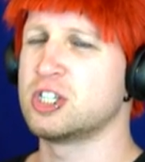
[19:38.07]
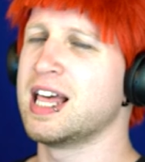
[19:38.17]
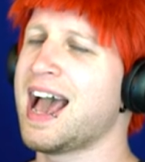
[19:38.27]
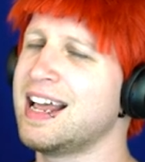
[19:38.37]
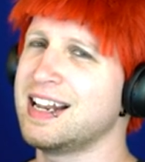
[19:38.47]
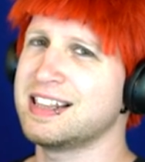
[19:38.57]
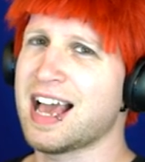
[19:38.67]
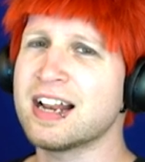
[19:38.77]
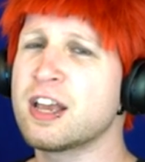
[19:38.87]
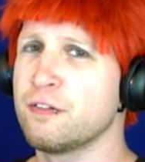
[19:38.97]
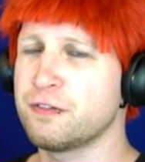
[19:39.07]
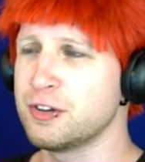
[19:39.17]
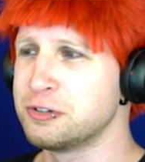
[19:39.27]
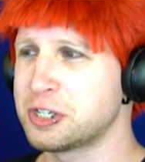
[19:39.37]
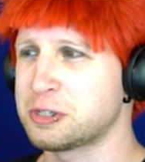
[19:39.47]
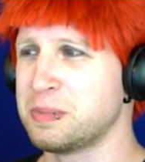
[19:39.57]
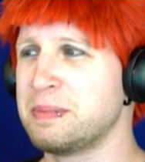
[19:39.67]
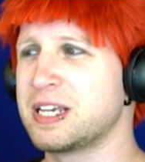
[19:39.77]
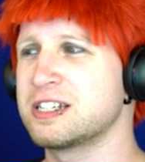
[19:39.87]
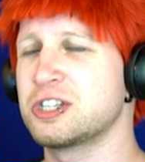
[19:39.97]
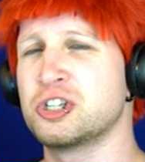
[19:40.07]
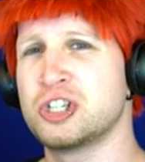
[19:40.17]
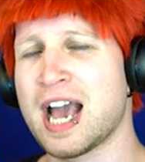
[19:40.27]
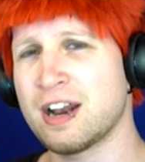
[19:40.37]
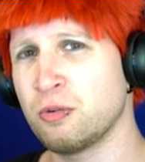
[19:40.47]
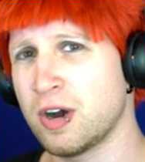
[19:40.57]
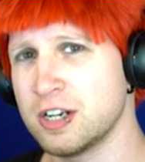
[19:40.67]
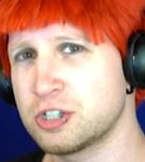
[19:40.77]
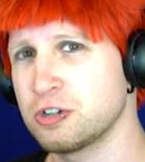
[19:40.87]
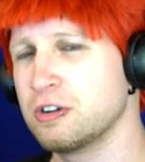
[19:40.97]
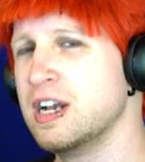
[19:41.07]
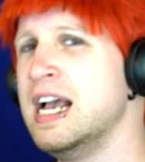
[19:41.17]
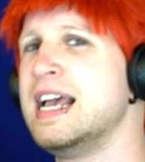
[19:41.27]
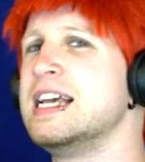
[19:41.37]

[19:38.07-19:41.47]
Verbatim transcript: that that confuses me because the shadow hunter